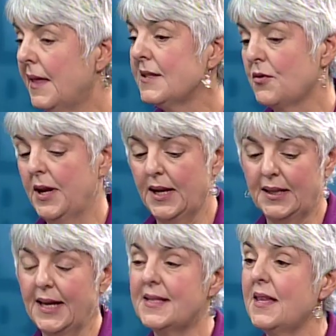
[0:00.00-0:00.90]
That's right,
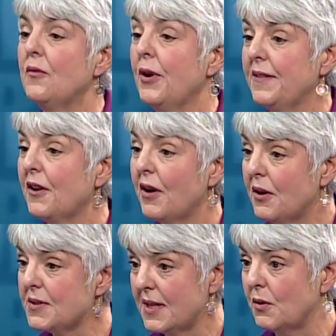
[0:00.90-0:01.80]
unless they rent their
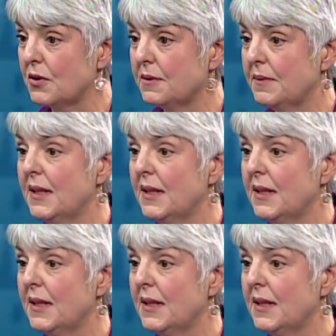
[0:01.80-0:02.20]
house out.